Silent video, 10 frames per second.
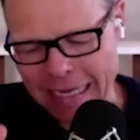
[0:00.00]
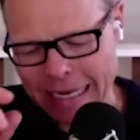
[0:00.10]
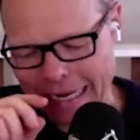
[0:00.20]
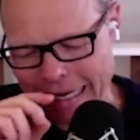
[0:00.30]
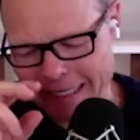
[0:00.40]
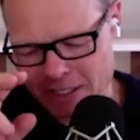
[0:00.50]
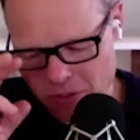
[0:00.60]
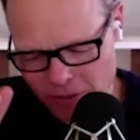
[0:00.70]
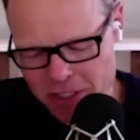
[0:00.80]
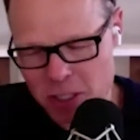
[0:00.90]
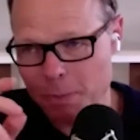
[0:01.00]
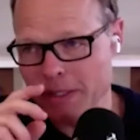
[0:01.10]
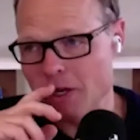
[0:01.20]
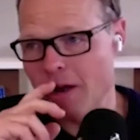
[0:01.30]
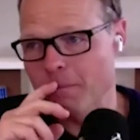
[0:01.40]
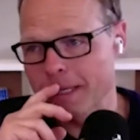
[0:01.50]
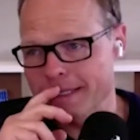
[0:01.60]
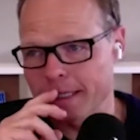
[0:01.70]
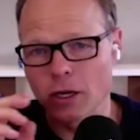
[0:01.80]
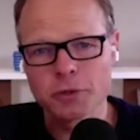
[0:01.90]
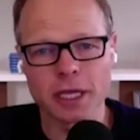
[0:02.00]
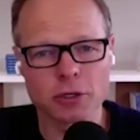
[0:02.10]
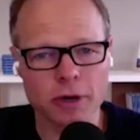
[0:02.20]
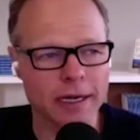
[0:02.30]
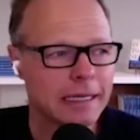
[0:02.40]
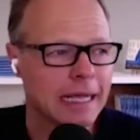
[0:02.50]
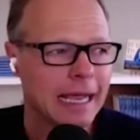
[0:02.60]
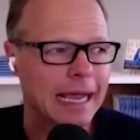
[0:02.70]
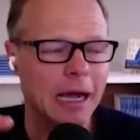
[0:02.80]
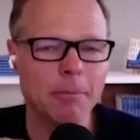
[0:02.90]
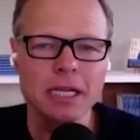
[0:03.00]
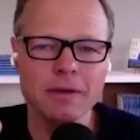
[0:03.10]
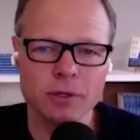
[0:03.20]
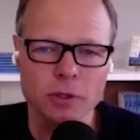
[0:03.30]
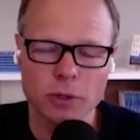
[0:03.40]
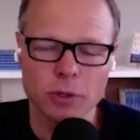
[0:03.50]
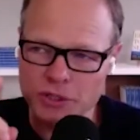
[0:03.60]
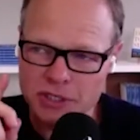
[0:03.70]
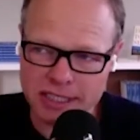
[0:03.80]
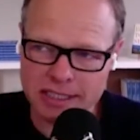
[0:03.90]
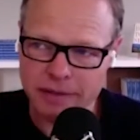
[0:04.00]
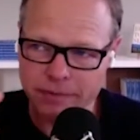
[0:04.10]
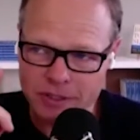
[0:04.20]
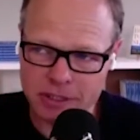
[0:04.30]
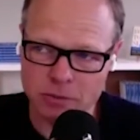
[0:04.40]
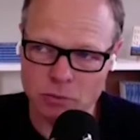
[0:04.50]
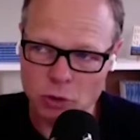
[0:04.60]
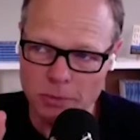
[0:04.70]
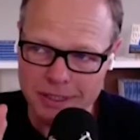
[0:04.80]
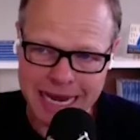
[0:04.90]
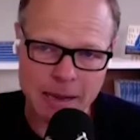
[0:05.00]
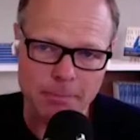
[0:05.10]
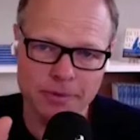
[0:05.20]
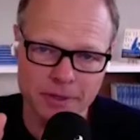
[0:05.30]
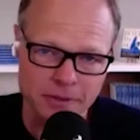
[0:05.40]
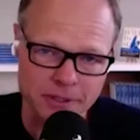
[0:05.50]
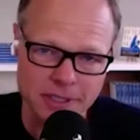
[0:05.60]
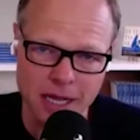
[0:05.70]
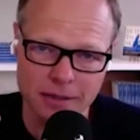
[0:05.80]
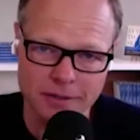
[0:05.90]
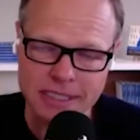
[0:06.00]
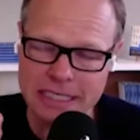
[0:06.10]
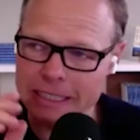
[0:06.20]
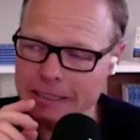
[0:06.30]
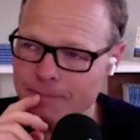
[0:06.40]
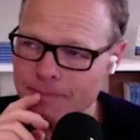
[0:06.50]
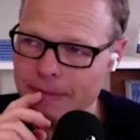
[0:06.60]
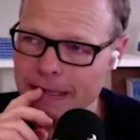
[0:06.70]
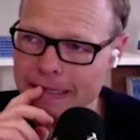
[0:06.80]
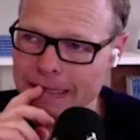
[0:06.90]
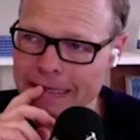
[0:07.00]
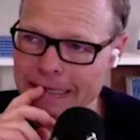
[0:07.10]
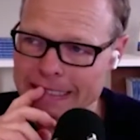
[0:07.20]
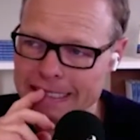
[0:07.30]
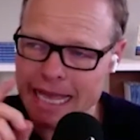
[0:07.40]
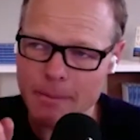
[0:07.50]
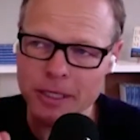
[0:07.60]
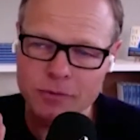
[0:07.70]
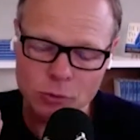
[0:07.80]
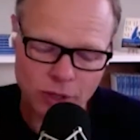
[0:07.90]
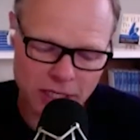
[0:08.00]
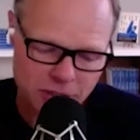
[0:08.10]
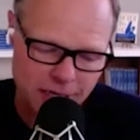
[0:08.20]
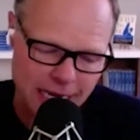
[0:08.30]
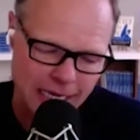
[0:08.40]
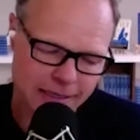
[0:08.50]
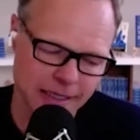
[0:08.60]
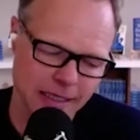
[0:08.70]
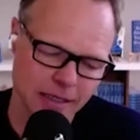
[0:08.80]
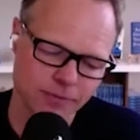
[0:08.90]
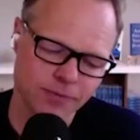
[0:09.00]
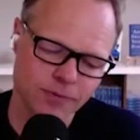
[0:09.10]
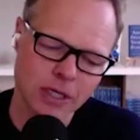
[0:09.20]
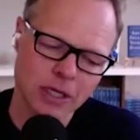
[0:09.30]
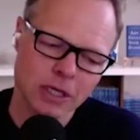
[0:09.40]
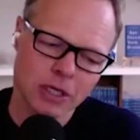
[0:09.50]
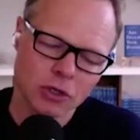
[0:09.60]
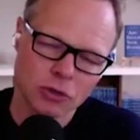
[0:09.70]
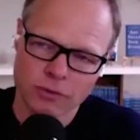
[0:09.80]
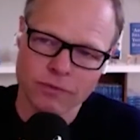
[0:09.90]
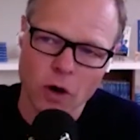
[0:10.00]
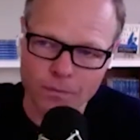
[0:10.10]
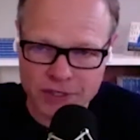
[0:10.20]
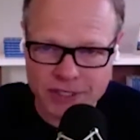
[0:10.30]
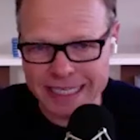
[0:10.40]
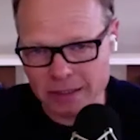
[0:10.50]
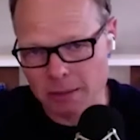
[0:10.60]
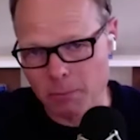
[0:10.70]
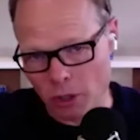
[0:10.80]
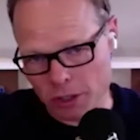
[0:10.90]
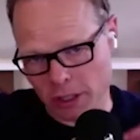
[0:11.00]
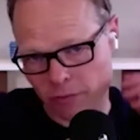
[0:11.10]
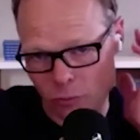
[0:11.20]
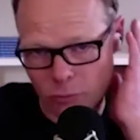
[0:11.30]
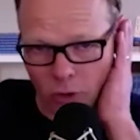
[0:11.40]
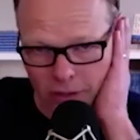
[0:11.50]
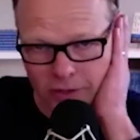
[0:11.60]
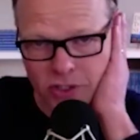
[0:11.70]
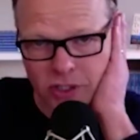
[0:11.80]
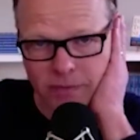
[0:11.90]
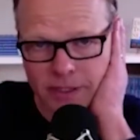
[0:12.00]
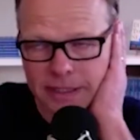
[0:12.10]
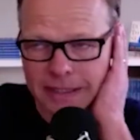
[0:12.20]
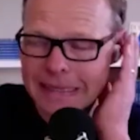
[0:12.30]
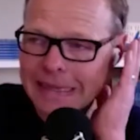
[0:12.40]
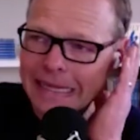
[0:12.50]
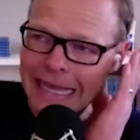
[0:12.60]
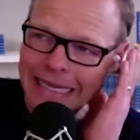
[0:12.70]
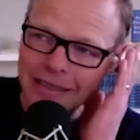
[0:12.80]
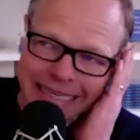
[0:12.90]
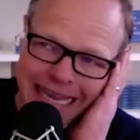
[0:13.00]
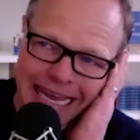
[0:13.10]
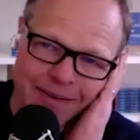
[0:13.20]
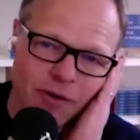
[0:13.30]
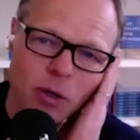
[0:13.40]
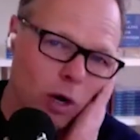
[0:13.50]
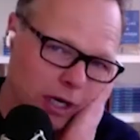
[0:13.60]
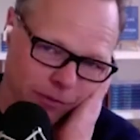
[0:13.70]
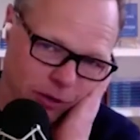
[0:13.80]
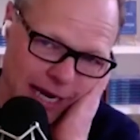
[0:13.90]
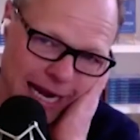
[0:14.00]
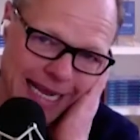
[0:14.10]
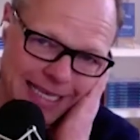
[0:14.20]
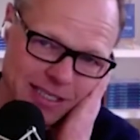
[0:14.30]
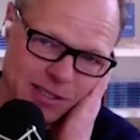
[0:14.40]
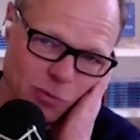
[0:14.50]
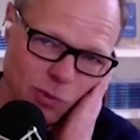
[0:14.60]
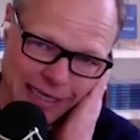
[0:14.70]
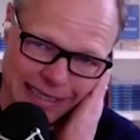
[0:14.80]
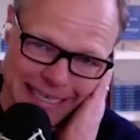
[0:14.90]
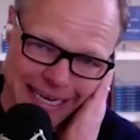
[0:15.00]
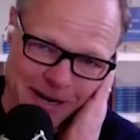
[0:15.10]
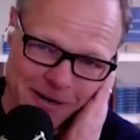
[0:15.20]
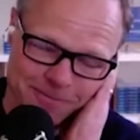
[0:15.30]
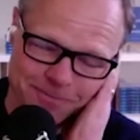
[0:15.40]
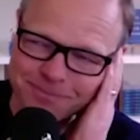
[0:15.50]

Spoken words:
And he starts his speech off by saying, okay, great. How many of you, there were 60 of us in the room, this amphitheater style seating. He said, how many of you raise your hand if you're involved in the selling and marketing of your product and service? And every one of our hands went in the air.